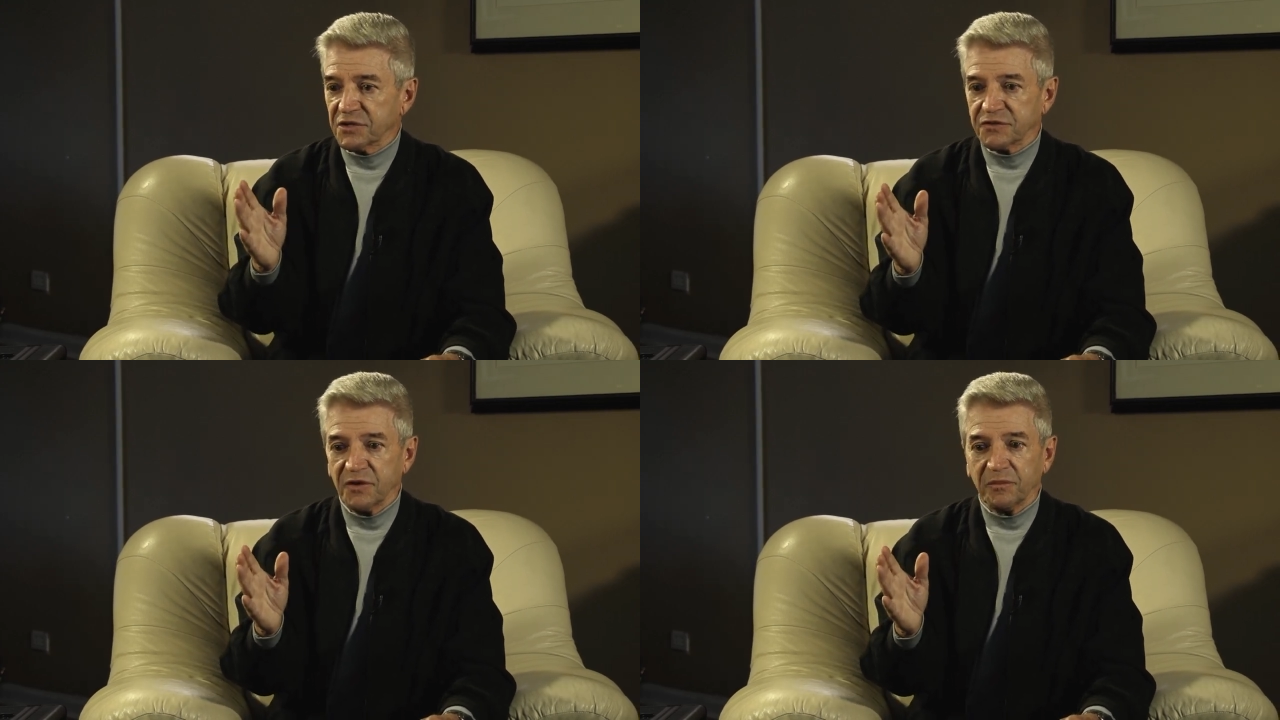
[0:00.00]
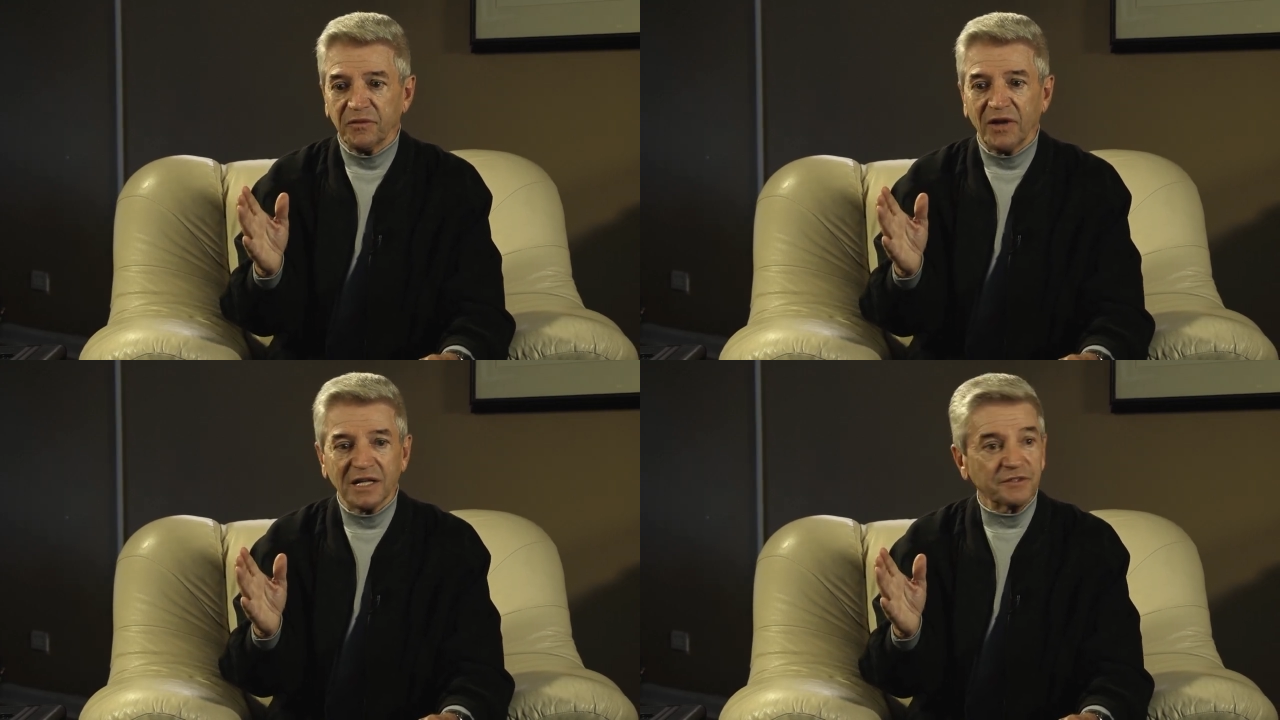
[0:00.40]
the strip
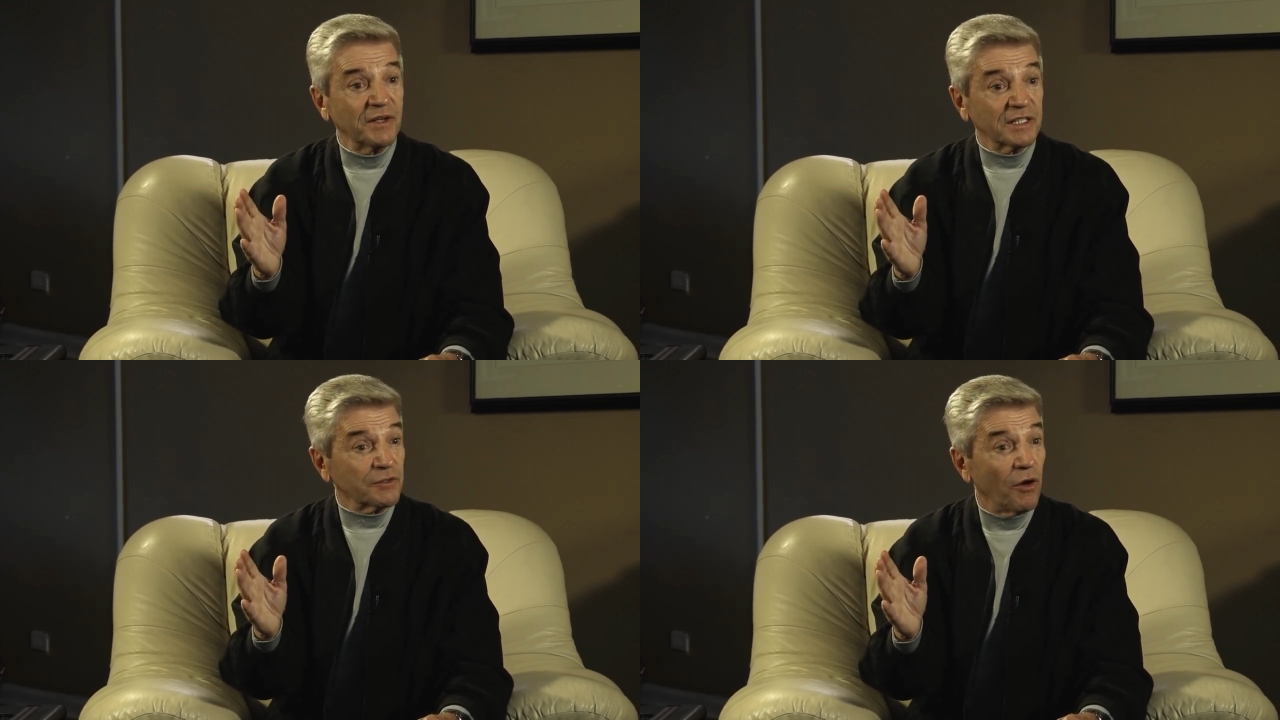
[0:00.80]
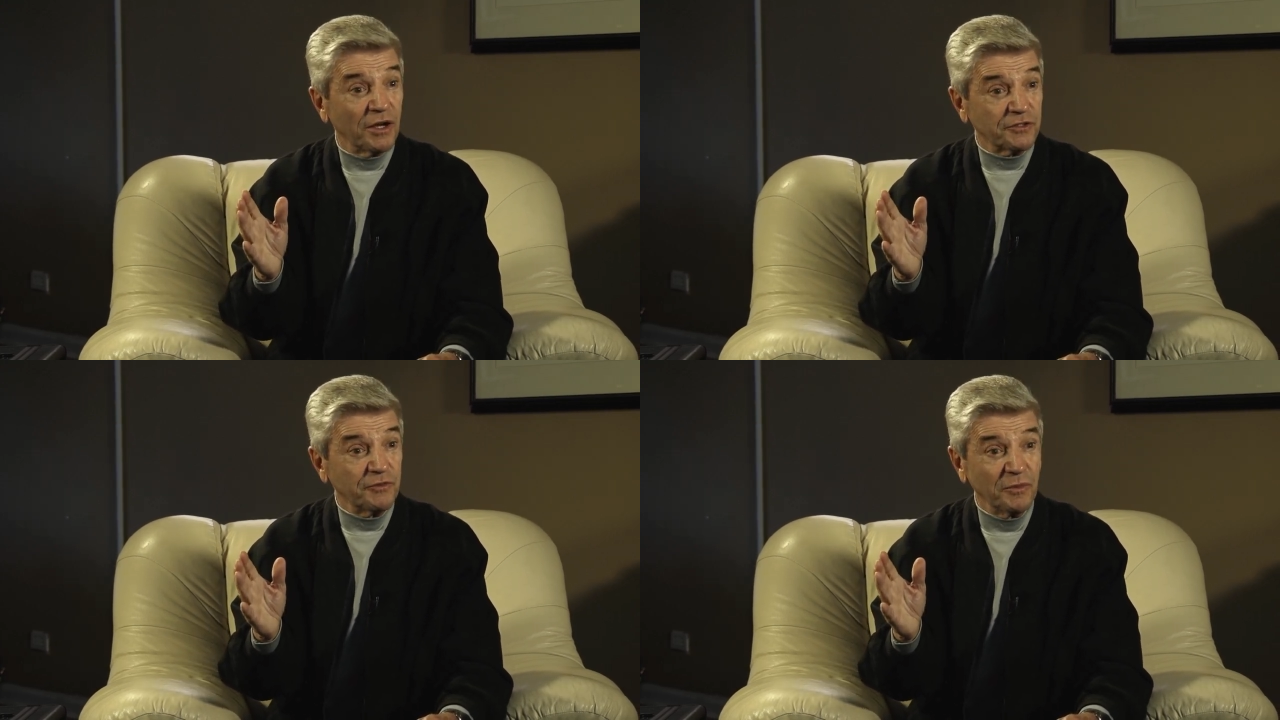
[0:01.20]
of Las Vegas where I
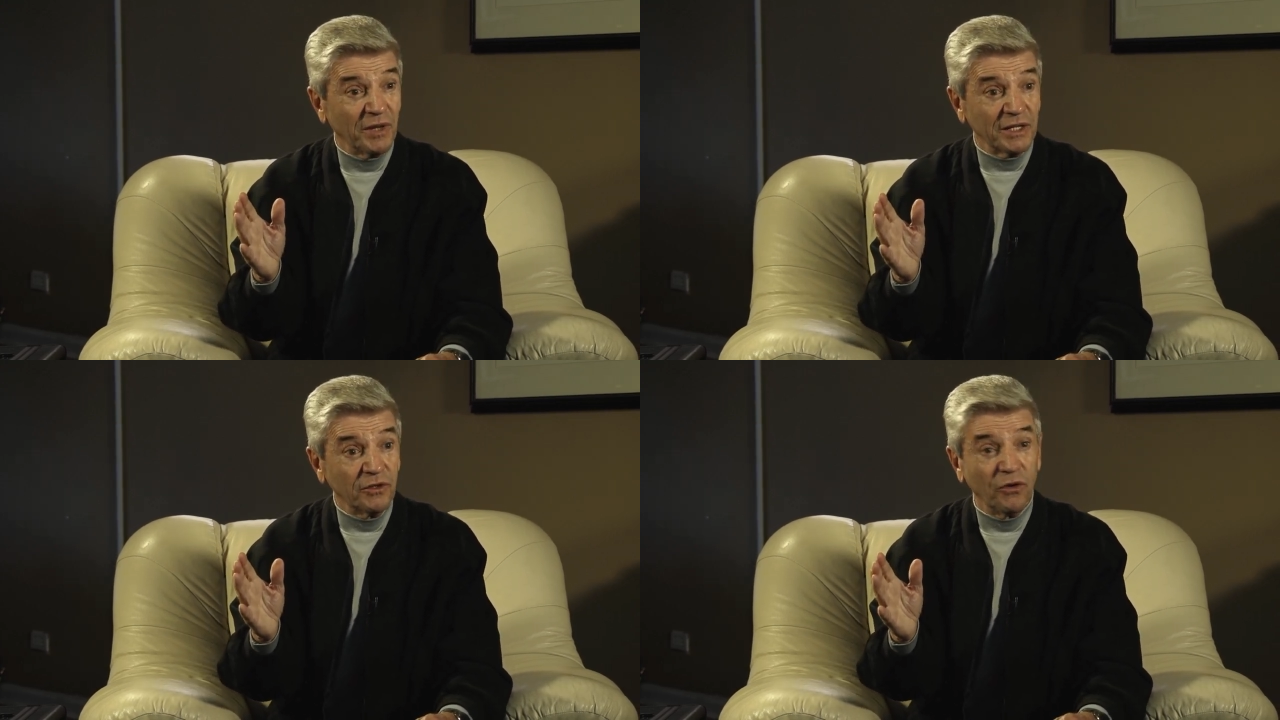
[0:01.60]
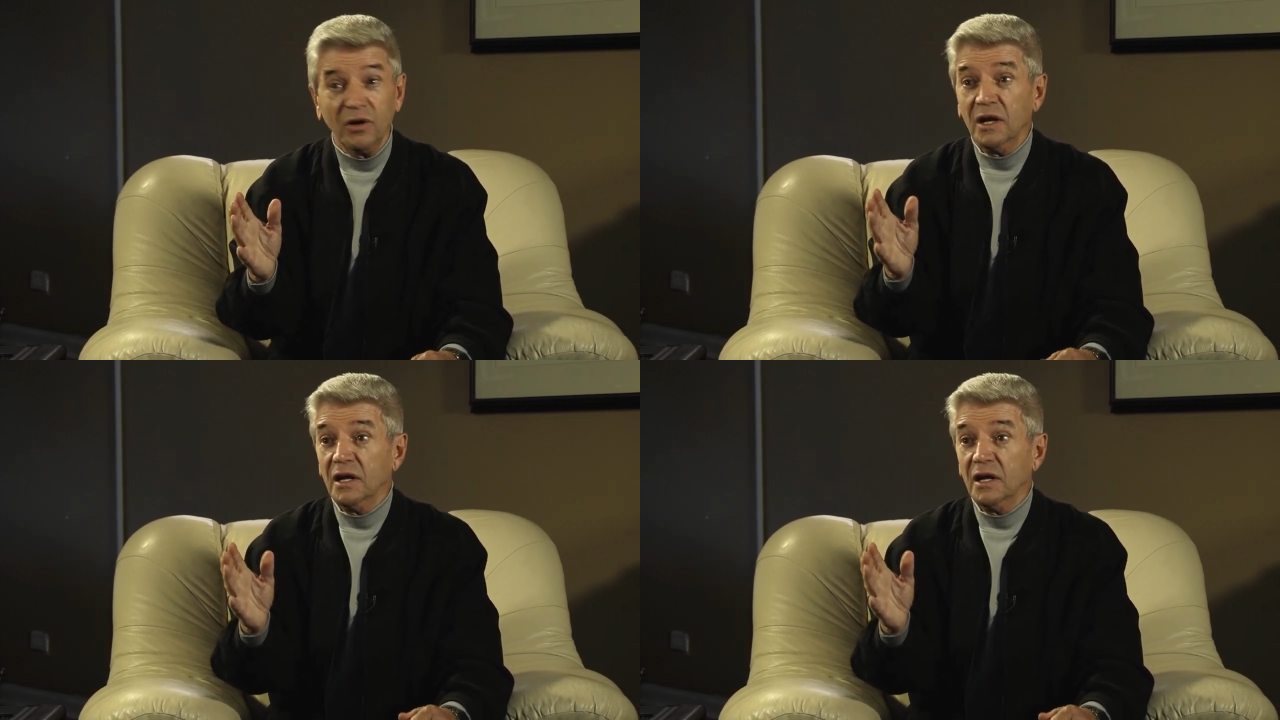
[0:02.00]
always dreamed I'd go,